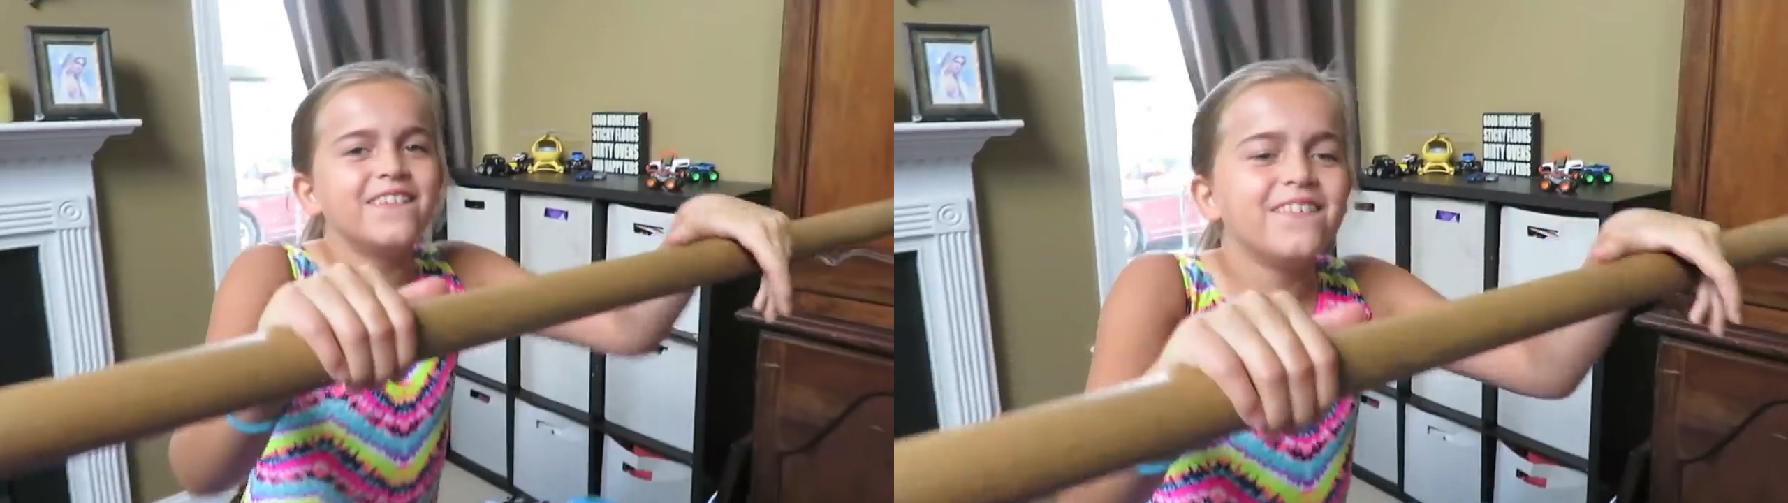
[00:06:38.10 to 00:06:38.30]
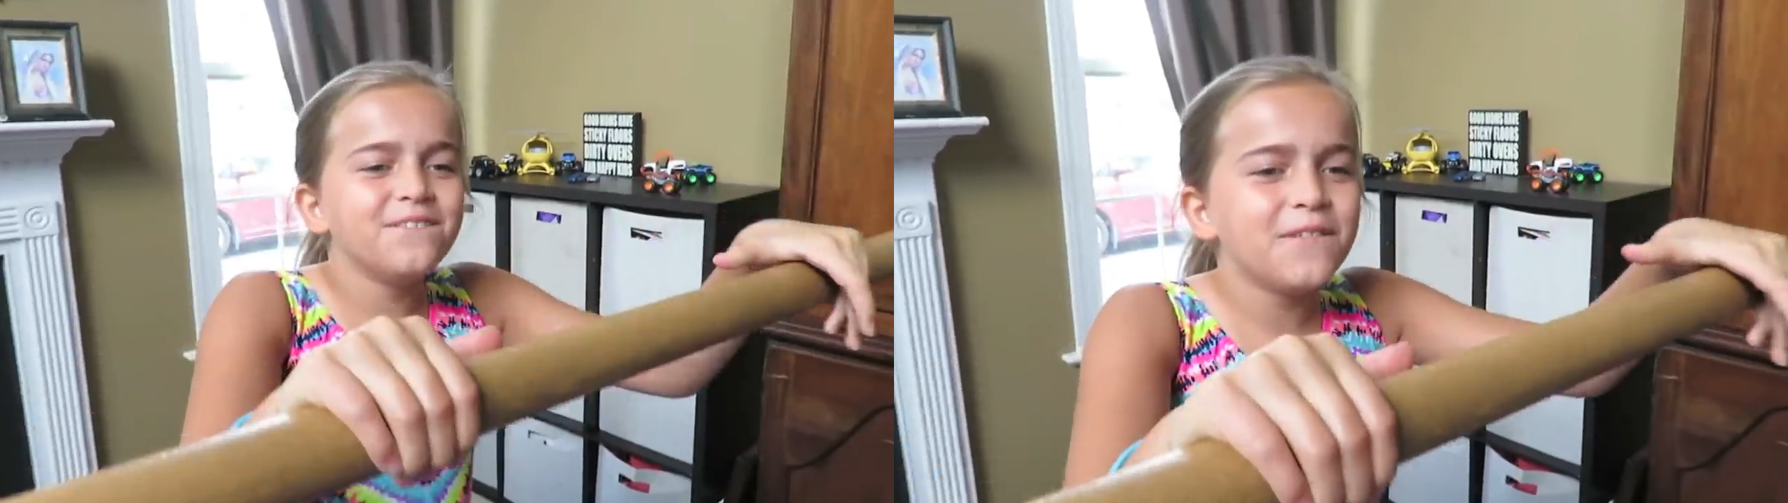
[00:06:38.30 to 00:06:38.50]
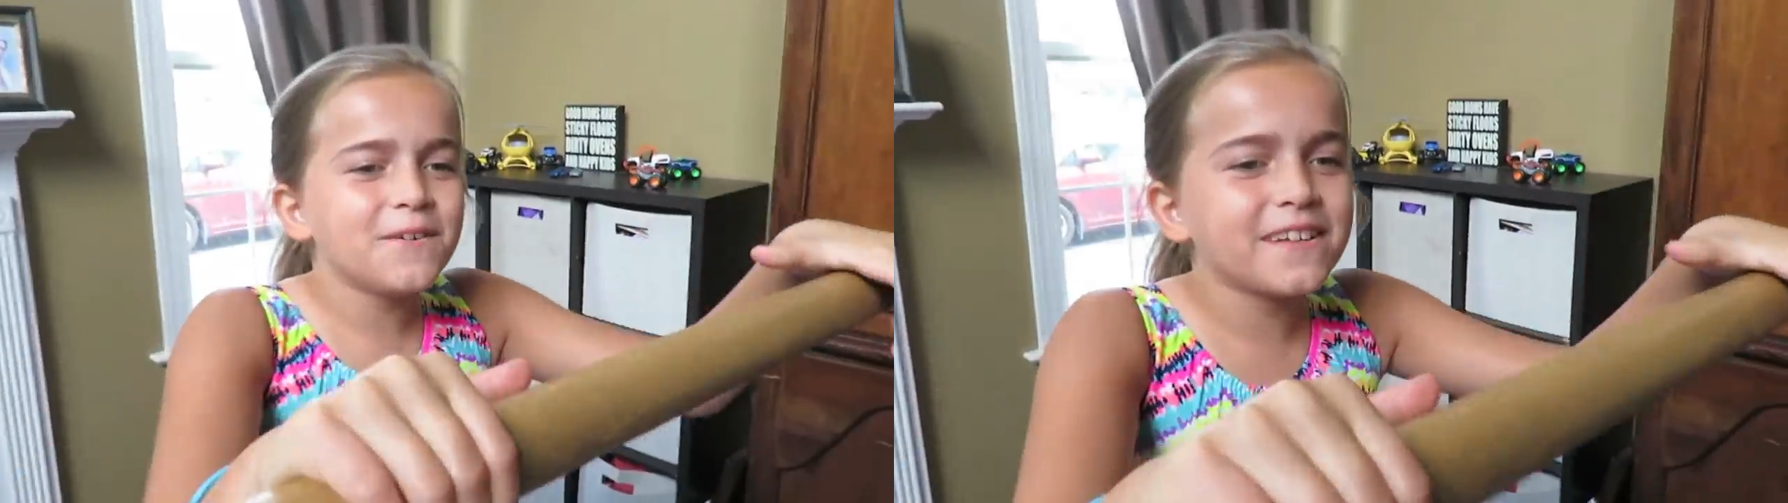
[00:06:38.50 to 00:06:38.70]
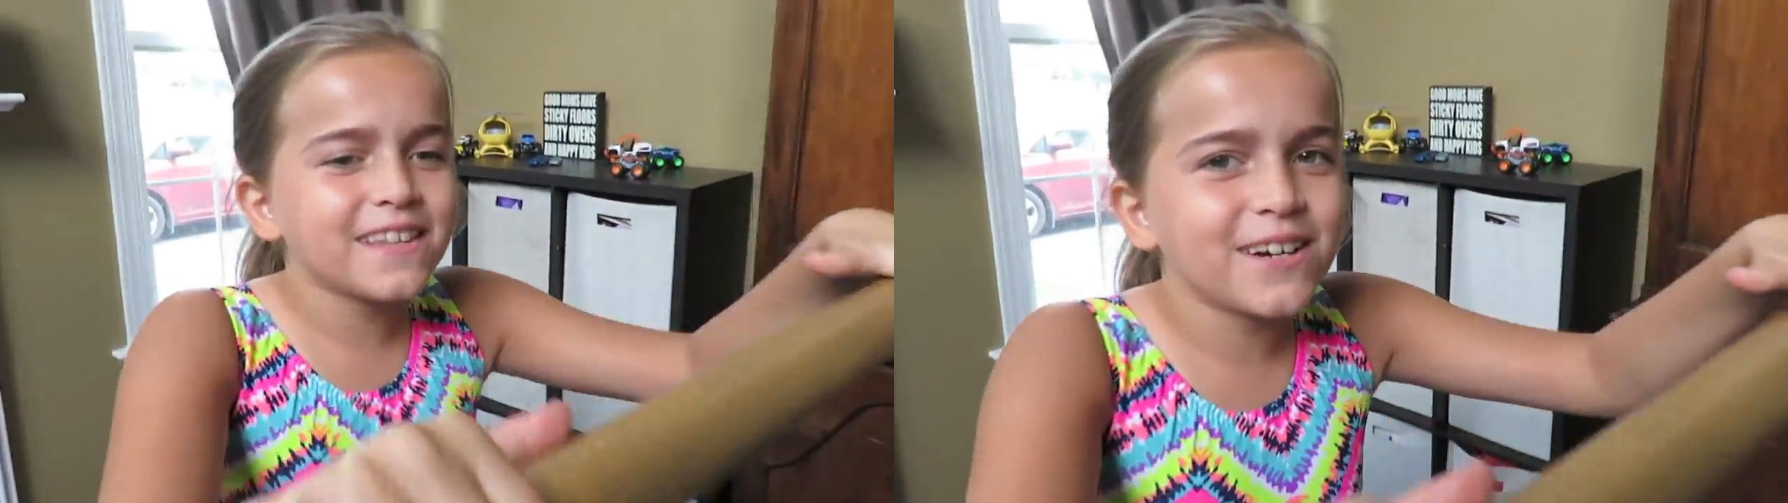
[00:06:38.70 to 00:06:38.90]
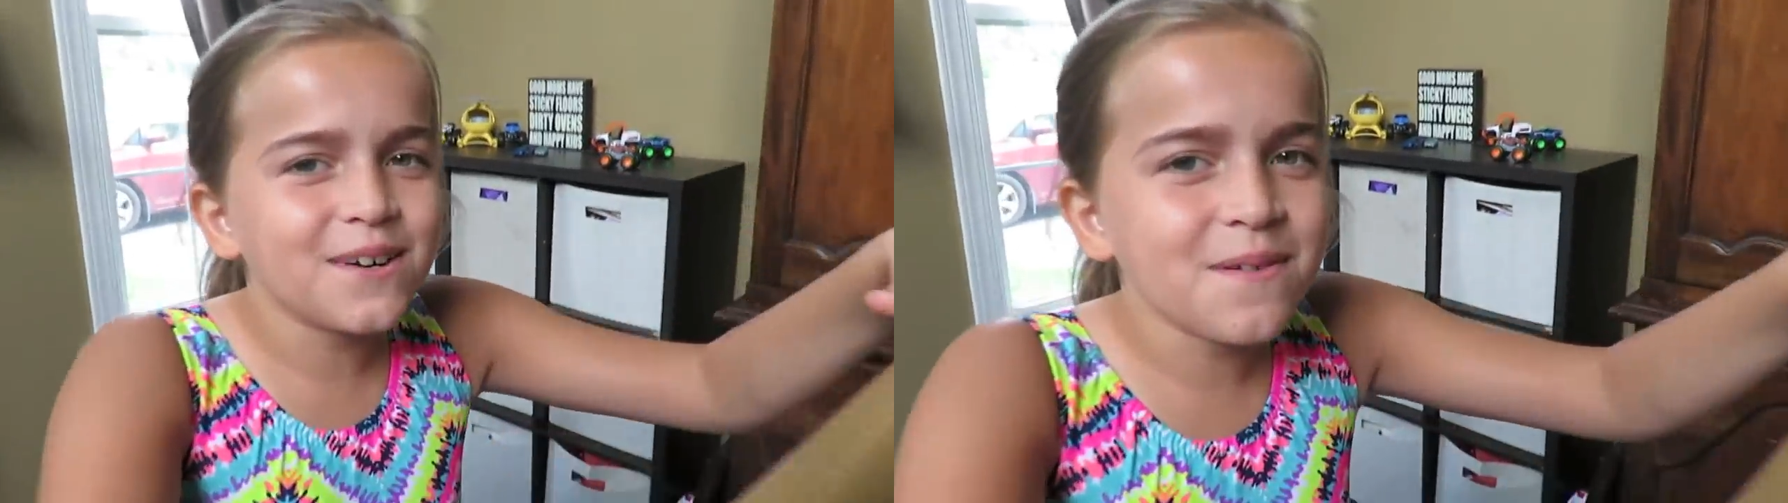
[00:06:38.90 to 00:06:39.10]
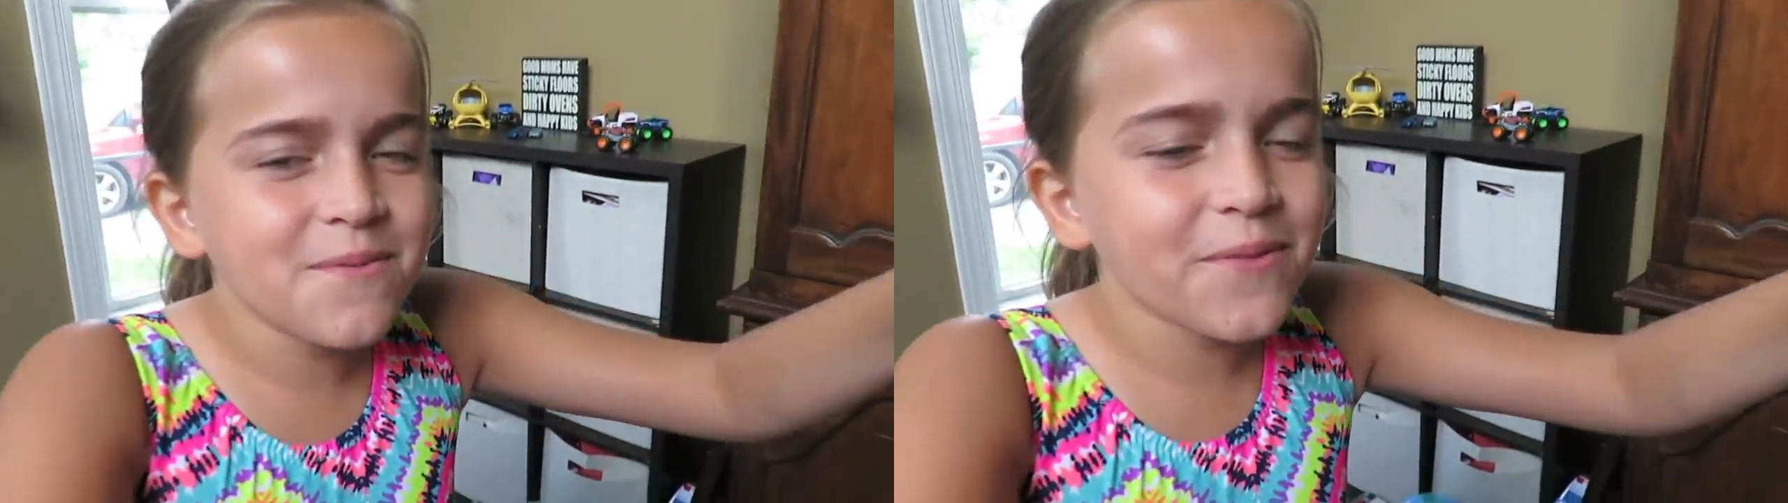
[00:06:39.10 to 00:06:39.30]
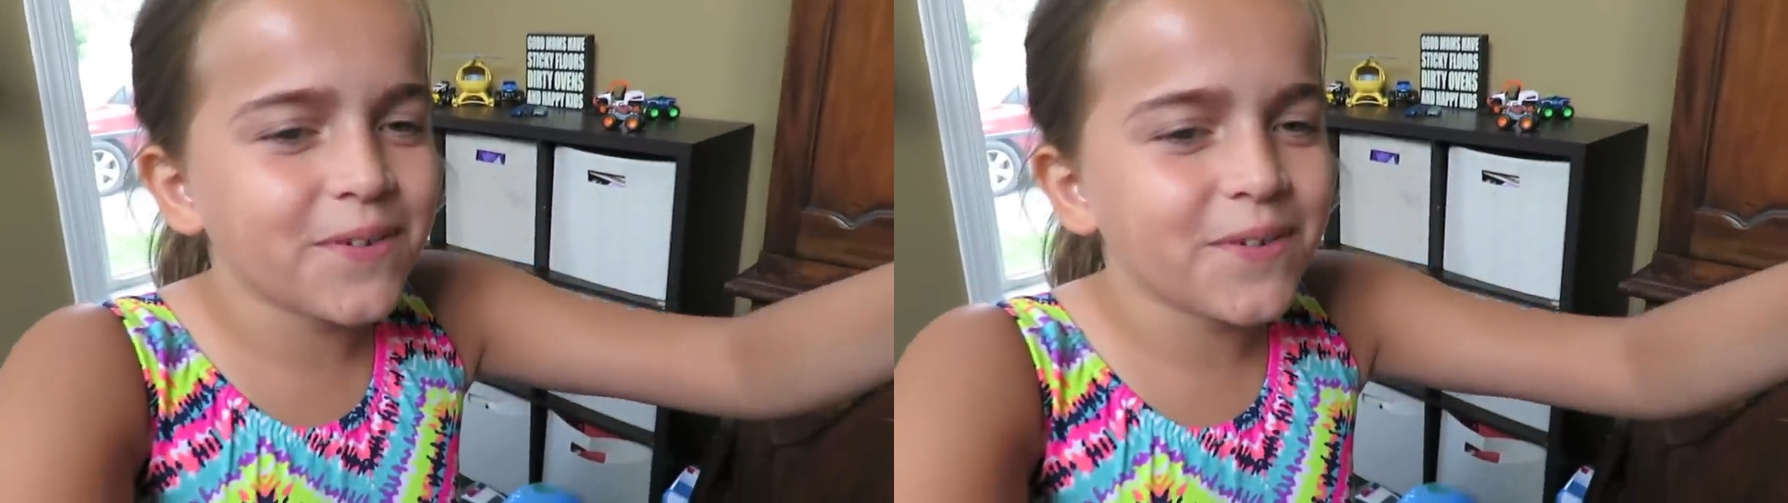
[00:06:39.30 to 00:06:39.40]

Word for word: When we were little, when we